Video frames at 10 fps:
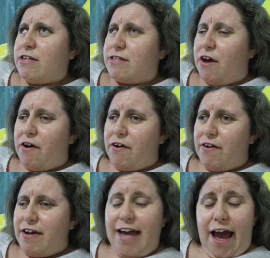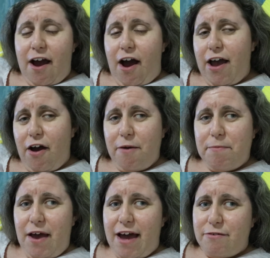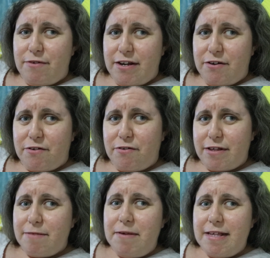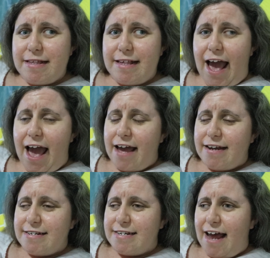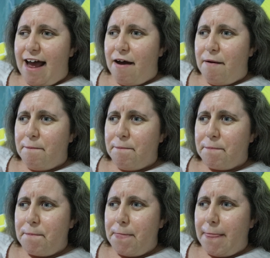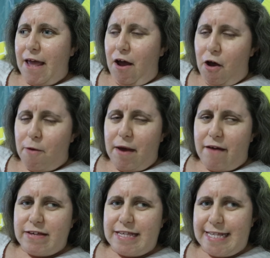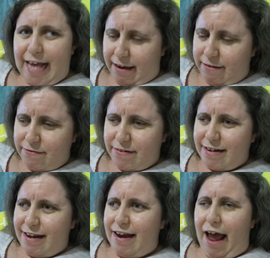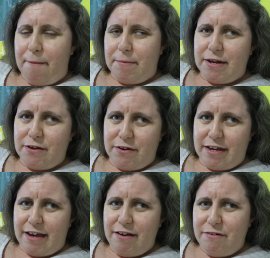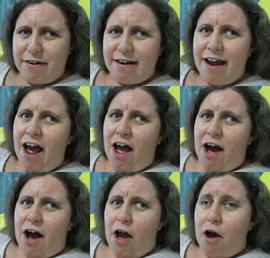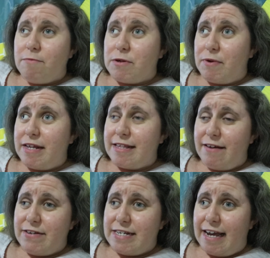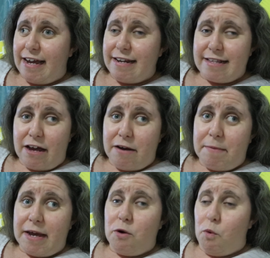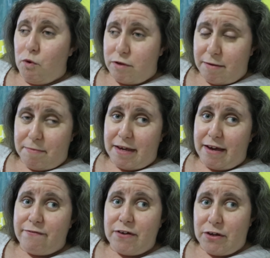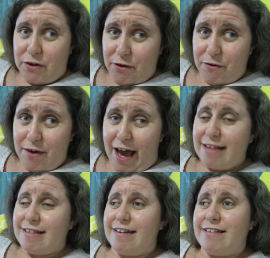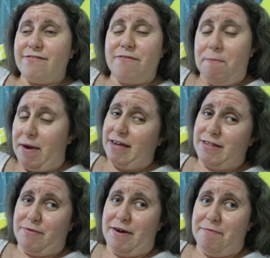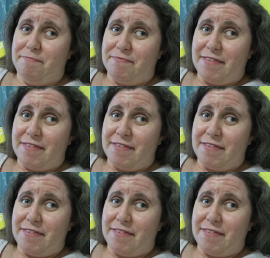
So yeah, I hope you had a really good Christmas, and yeah, I hope you have a safe and happy new year, and I hope 2017 is going to be an awesome year for you as it is for me as well.